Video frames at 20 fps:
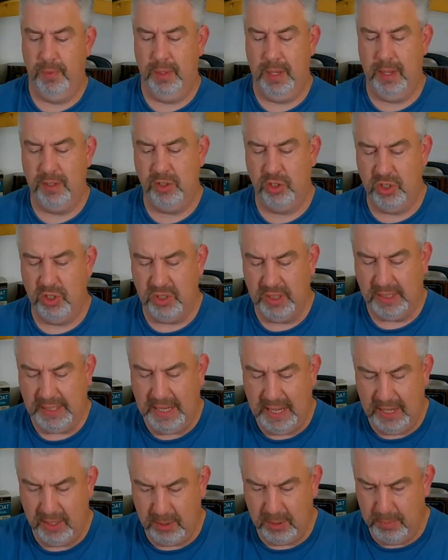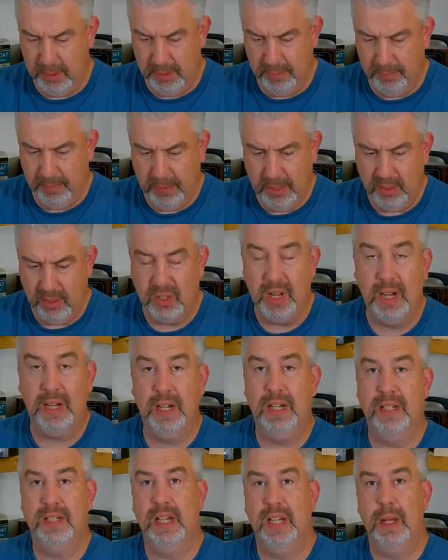That's just a guess, but it's not
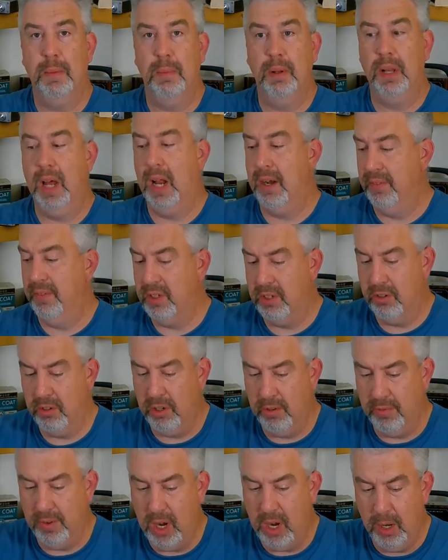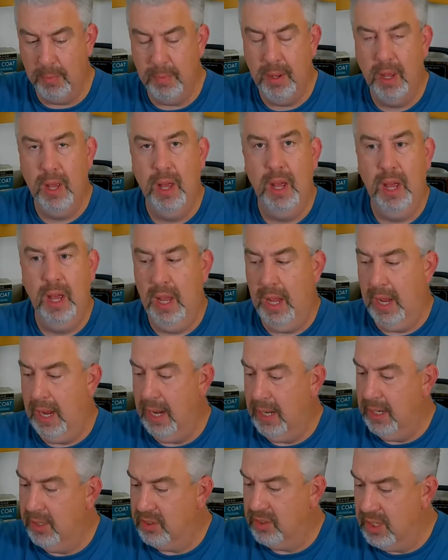going to take up a lot of interior volume.
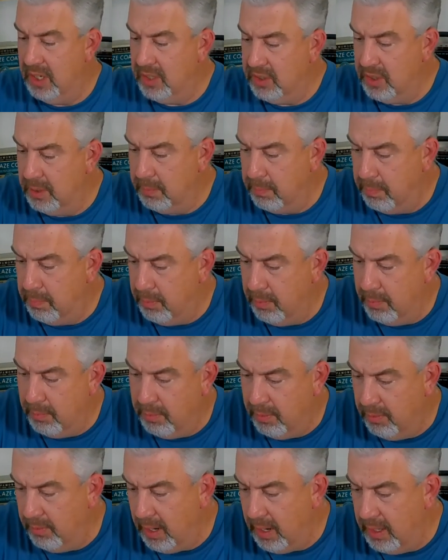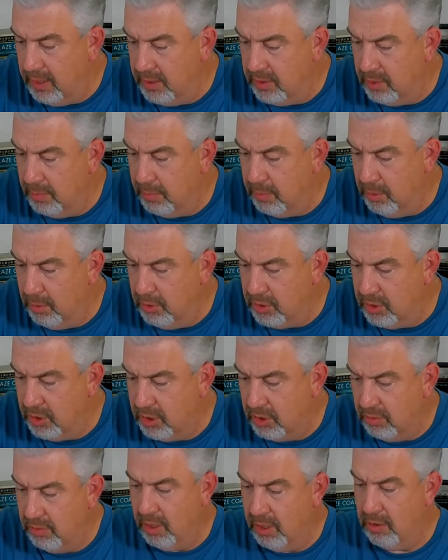And it says it provides or
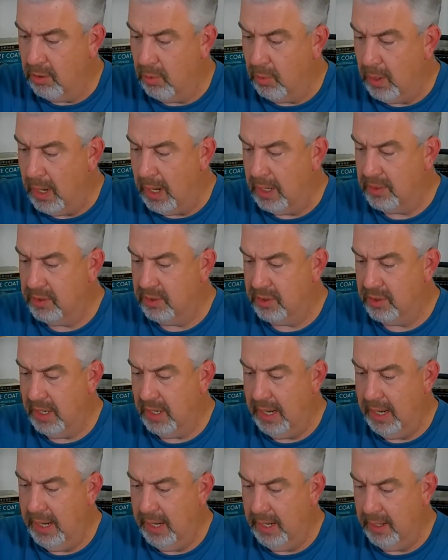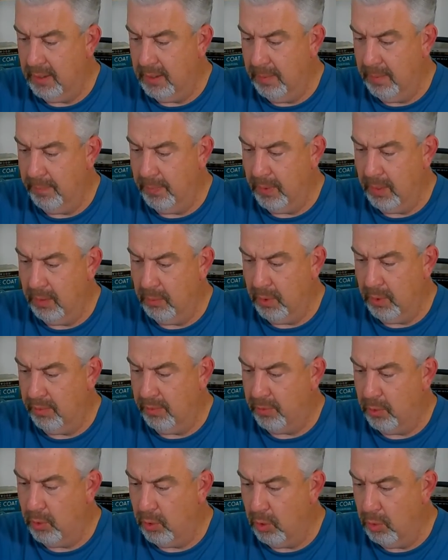produces 300 watts at with a
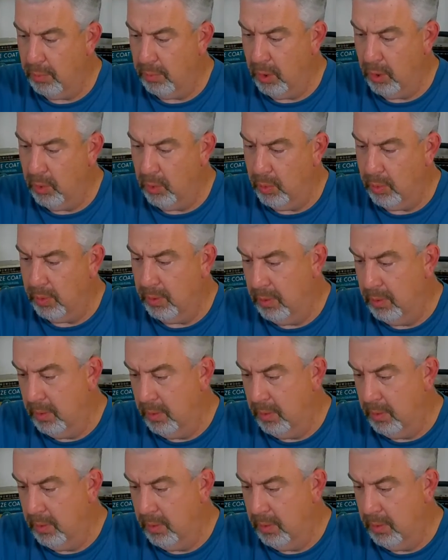4-ohm load.